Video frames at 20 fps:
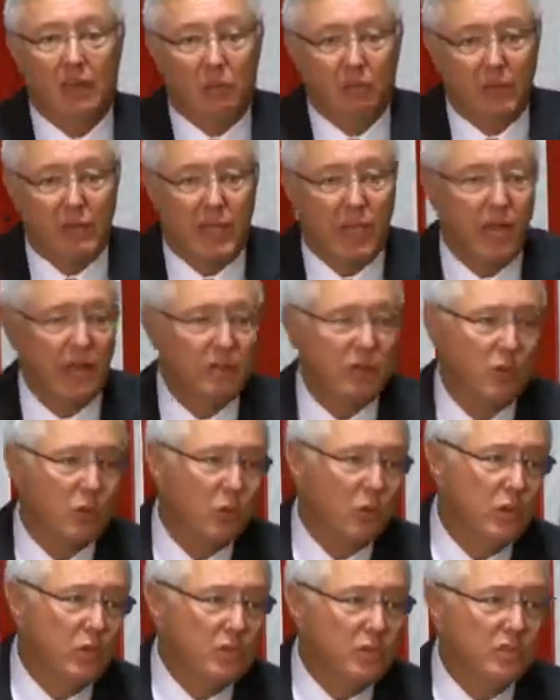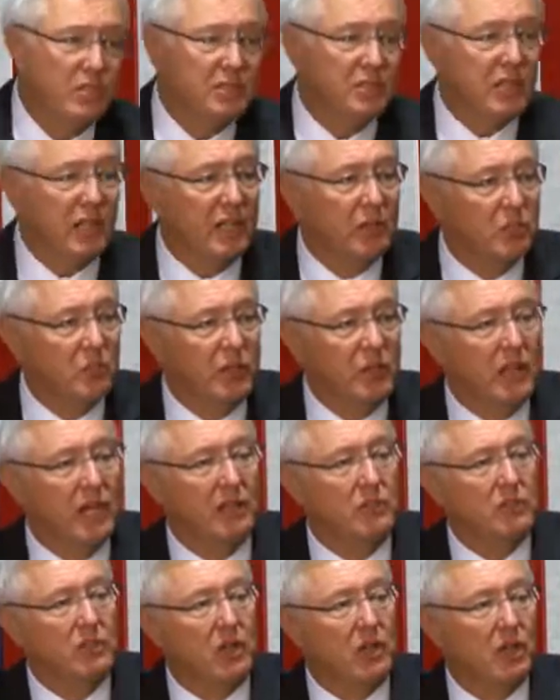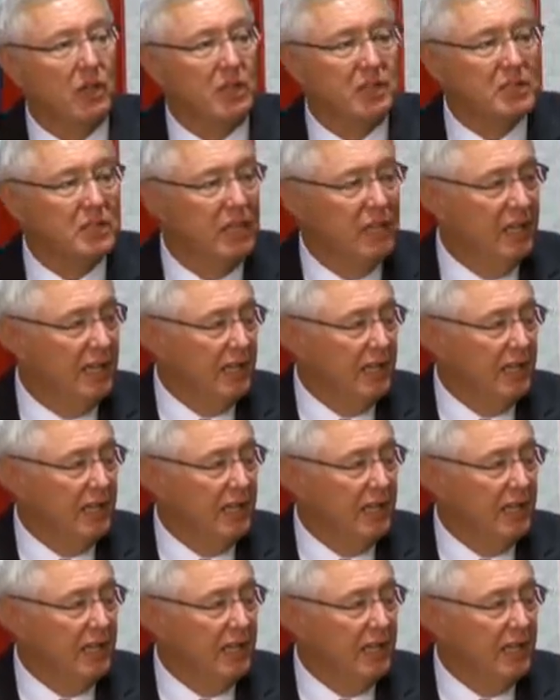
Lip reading: We have our horses, and we have dogs.